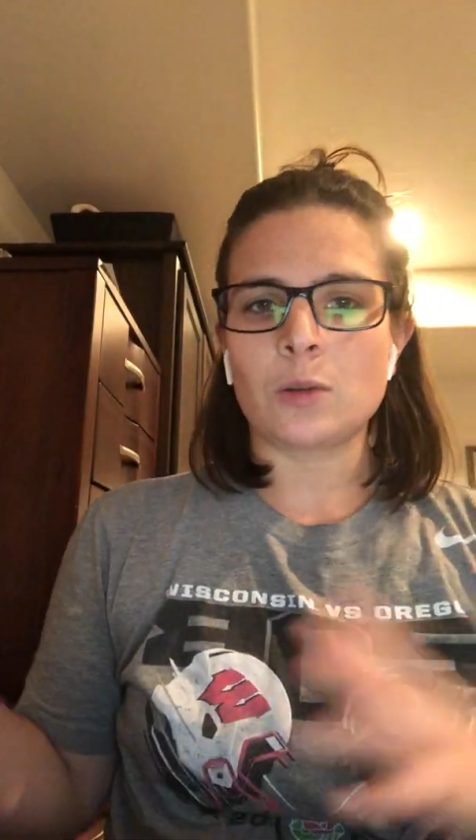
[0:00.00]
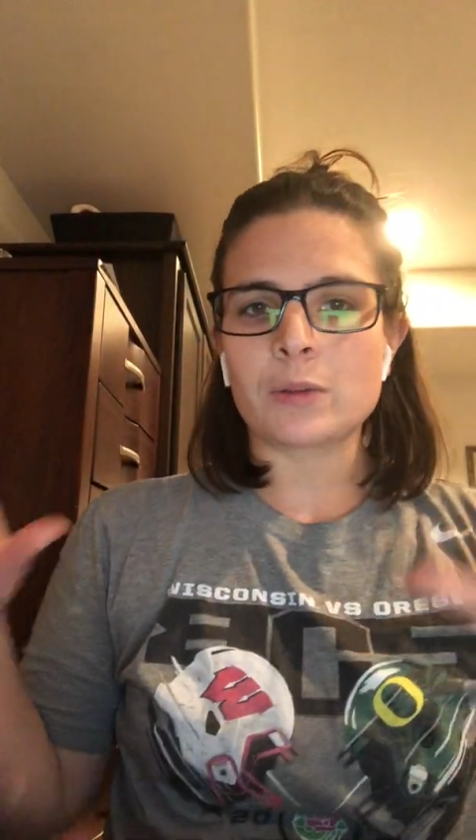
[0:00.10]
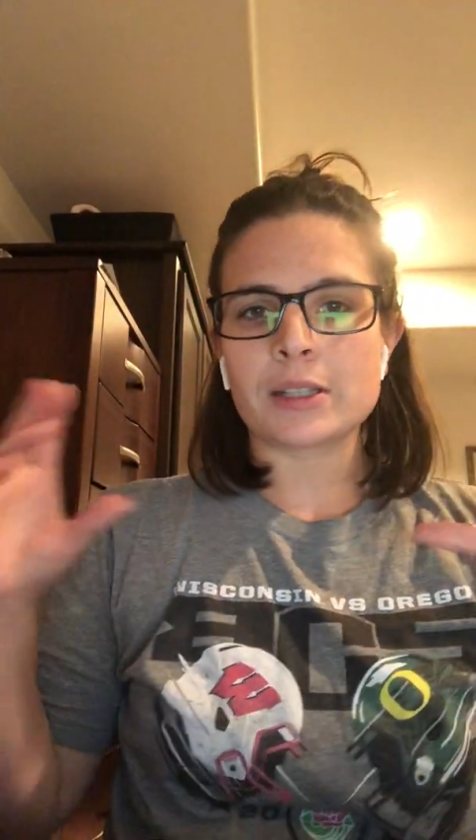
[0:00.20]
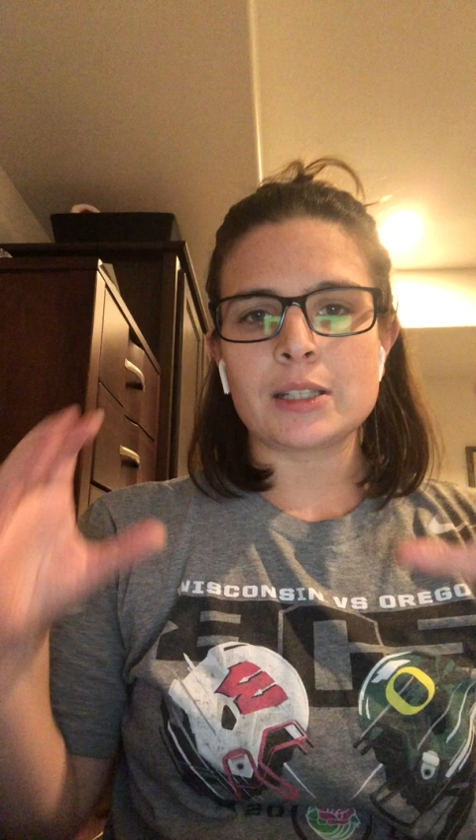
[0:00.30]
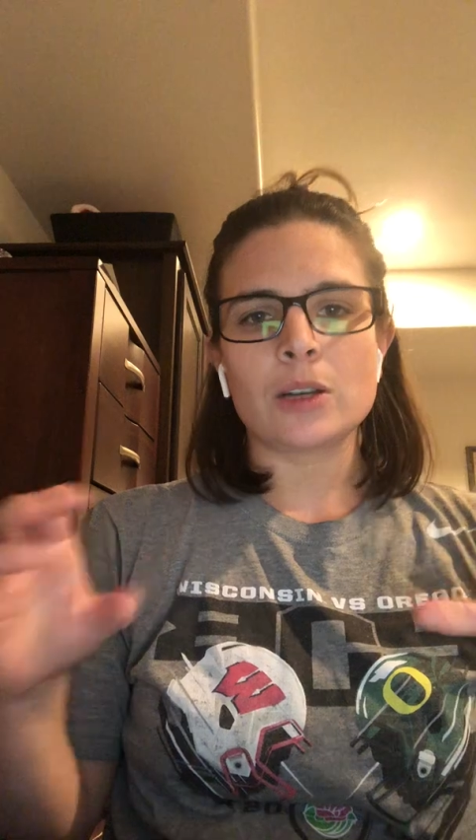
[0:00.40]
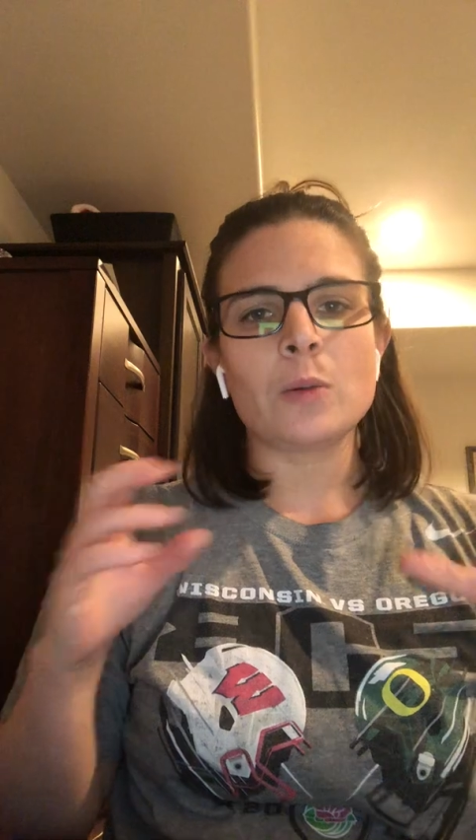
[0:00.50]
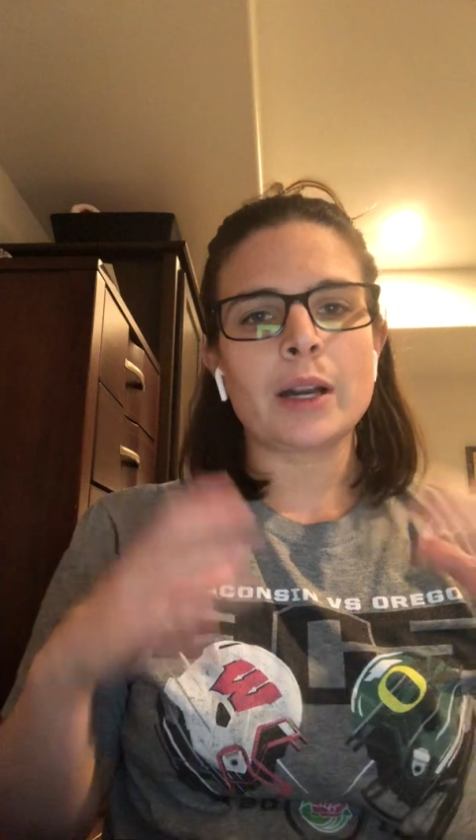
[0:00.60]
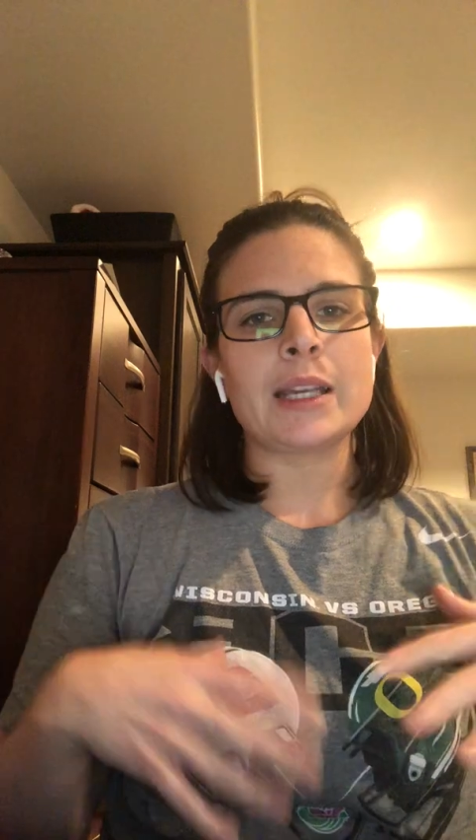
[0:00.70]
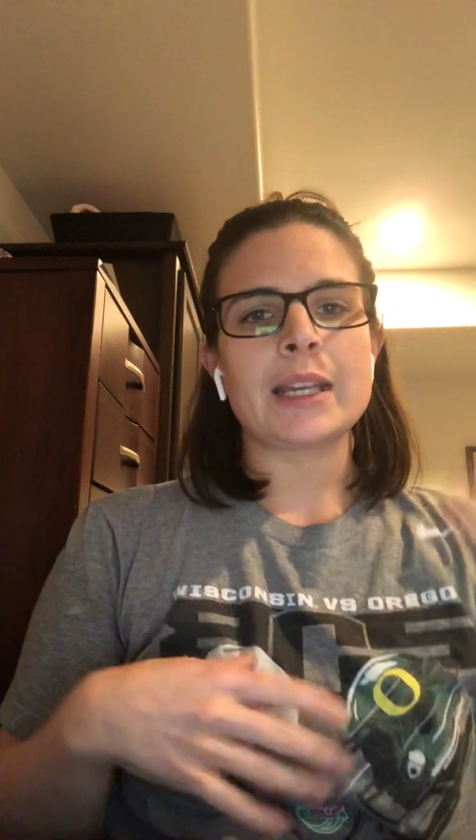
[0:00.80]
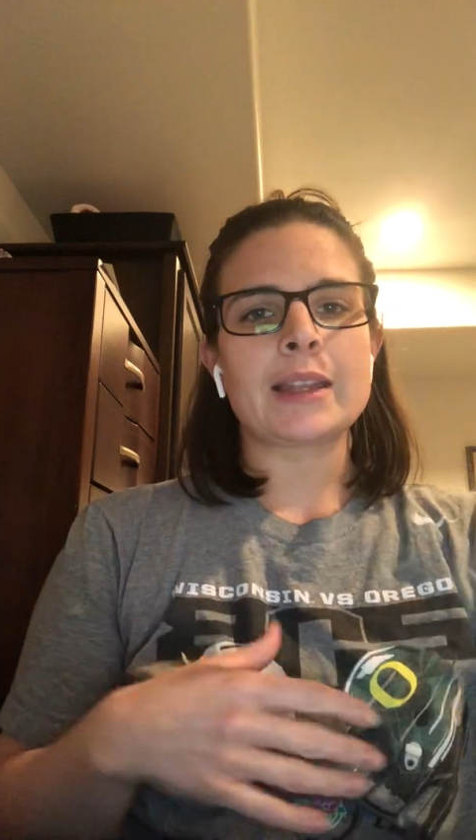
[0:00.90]
We're still
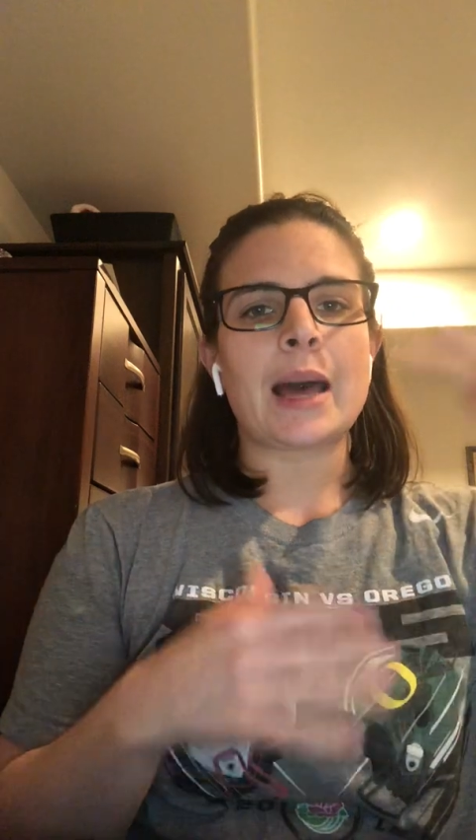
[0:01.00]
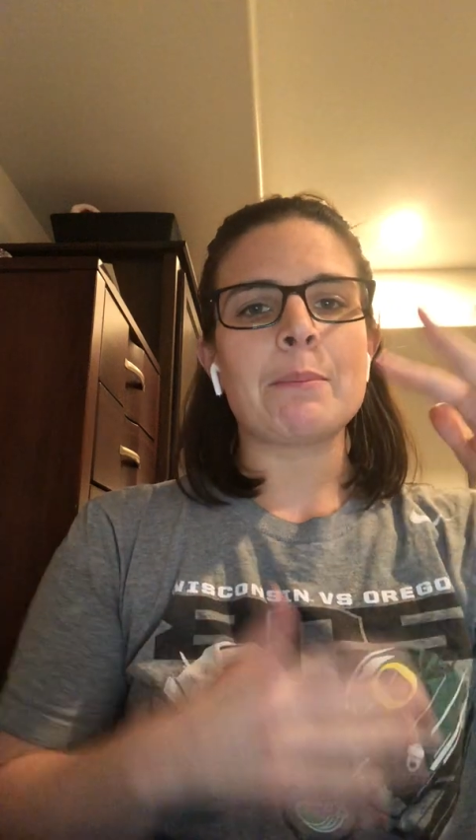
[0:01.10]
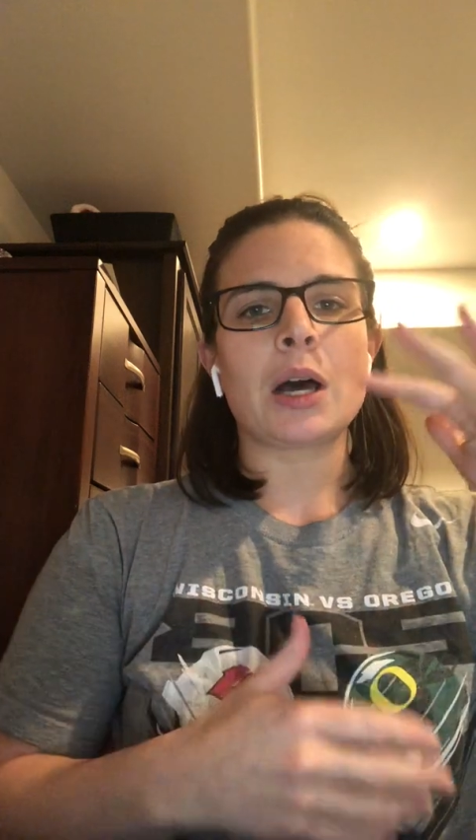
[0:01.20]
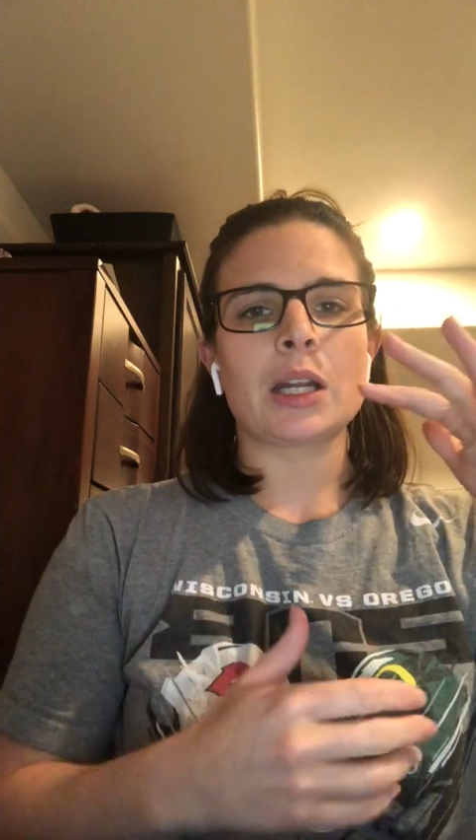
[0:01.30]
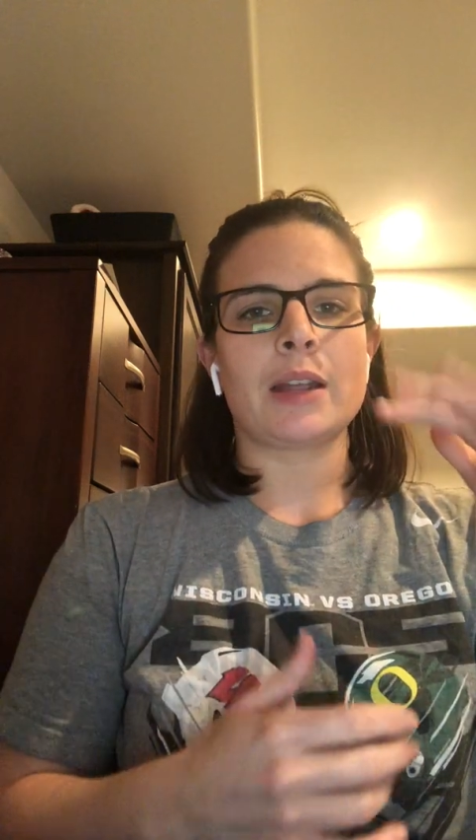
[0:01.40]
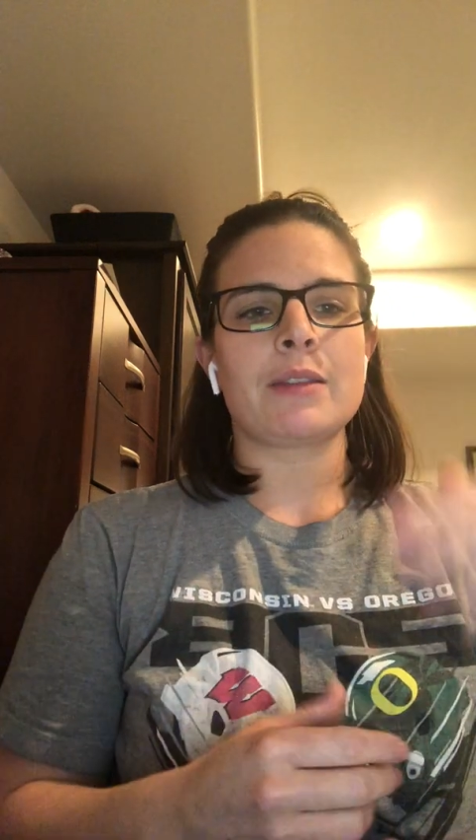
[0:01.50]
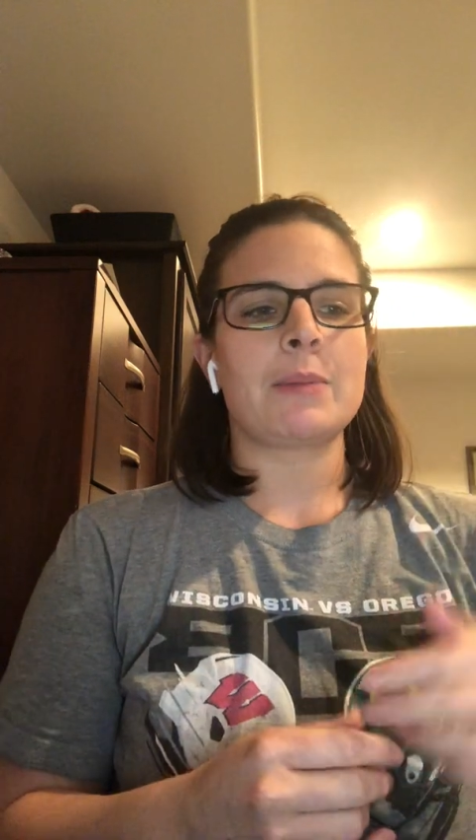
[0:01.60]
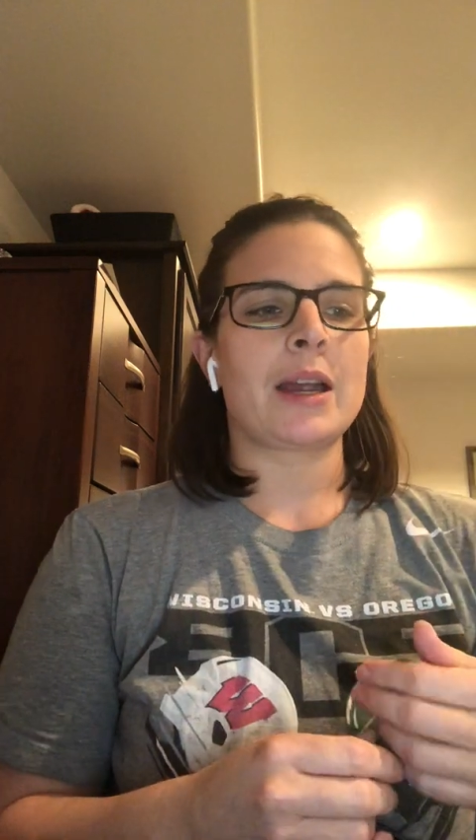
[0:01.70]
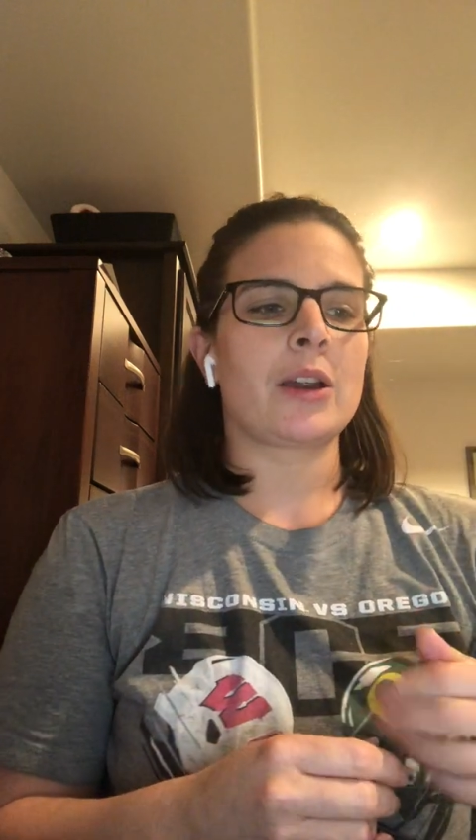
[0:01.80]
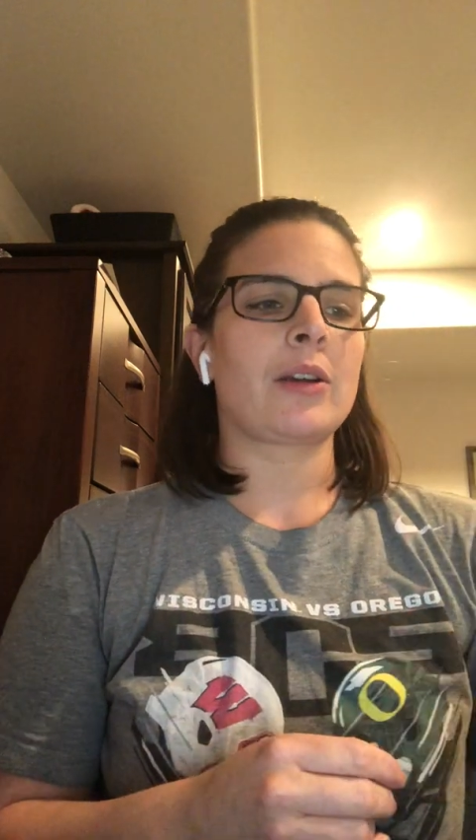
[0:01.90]
working in that body of the
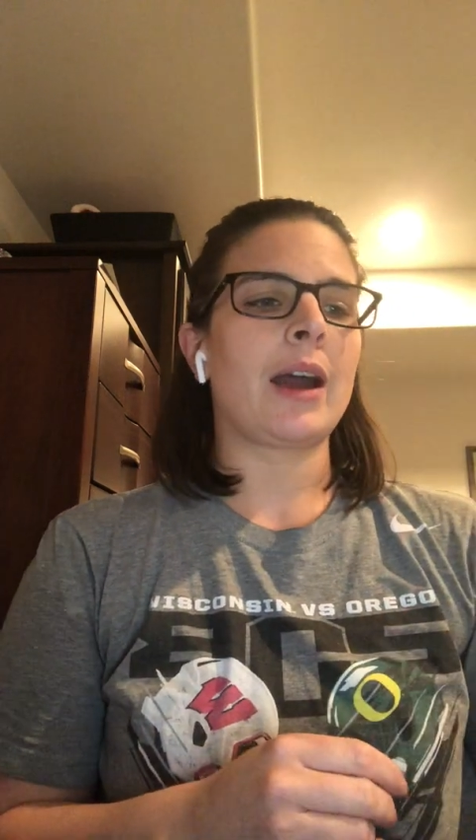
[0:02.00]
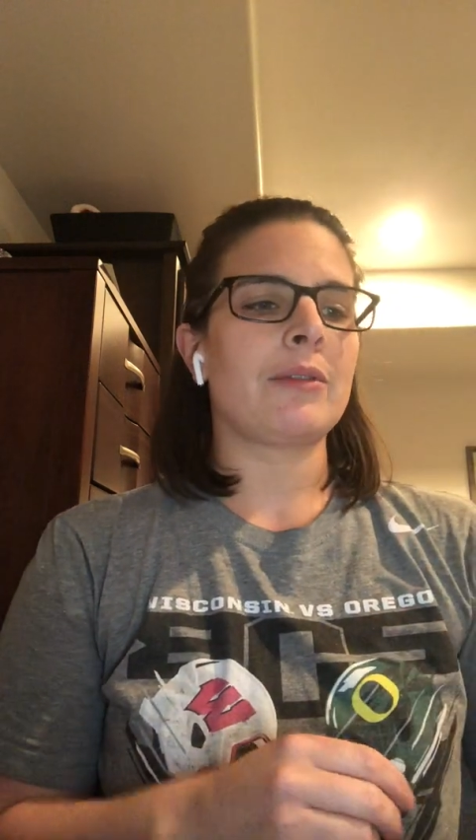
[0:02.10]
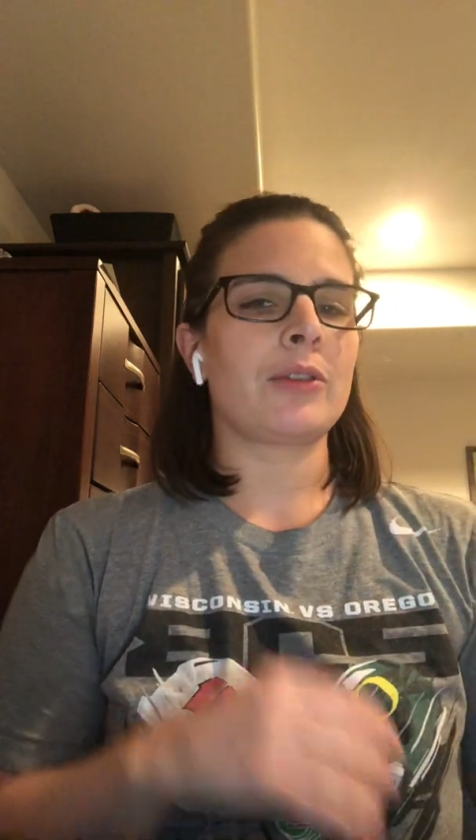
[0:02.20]
paragraph,